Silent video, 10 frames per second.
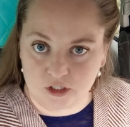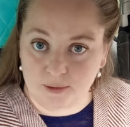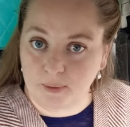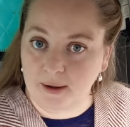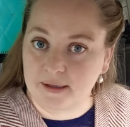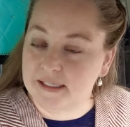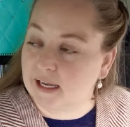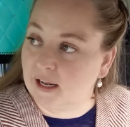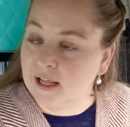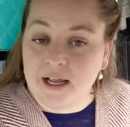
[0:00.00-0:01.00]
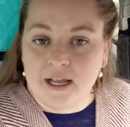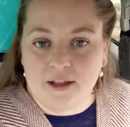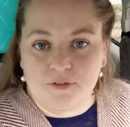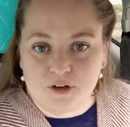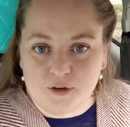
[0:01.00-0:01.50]
You can probably tell
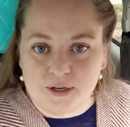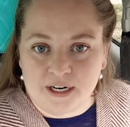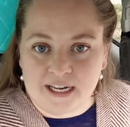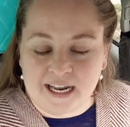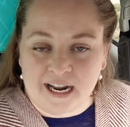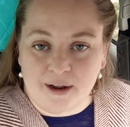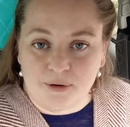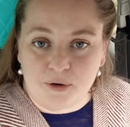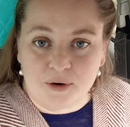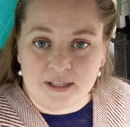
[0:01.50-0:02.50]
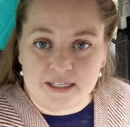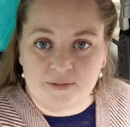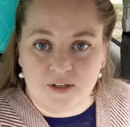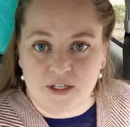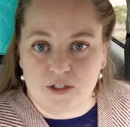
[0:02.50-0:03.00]
if you're new here again, I record these
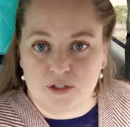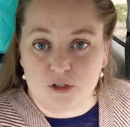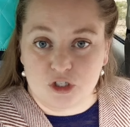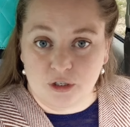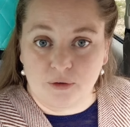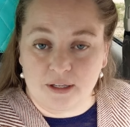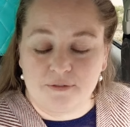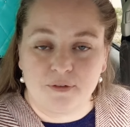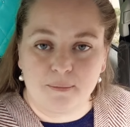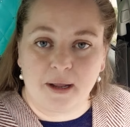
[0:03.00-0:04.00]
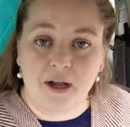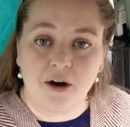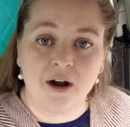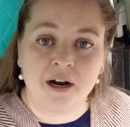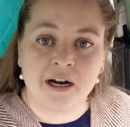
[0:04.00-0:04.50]
videos generally from my
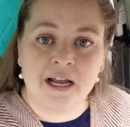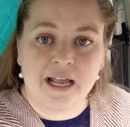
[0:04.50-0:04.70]
car,